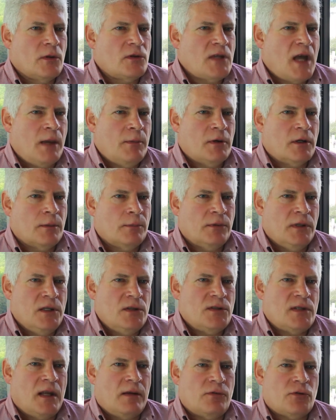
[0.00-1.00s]
the time a
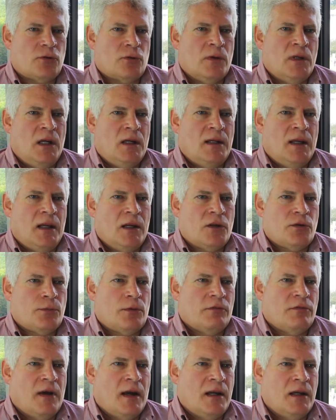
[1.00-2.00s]
complete set of screening data is
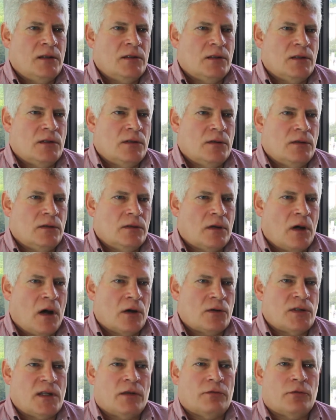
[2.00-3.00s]
provided to
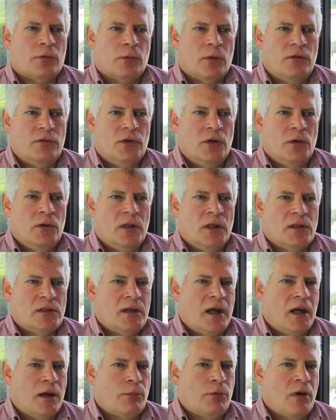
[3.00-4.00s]
Cogstate for review, the
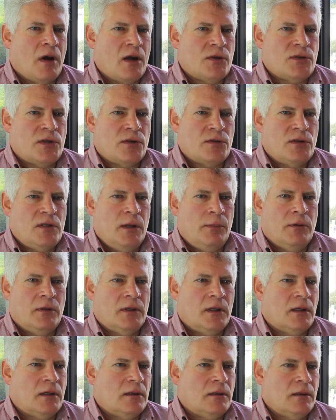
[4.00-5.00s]
entire process
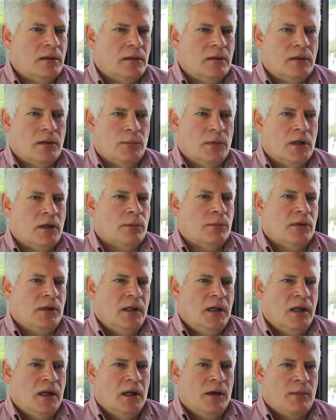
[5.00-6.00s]
typically can be
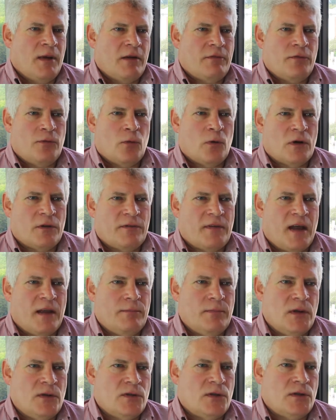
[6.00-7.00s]
completed in about four to
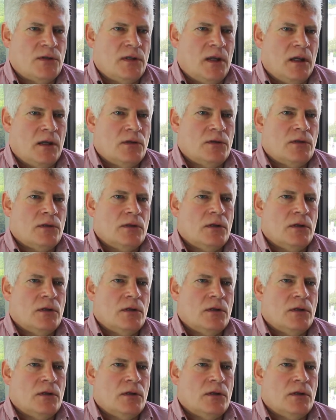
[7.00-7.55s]
five business days.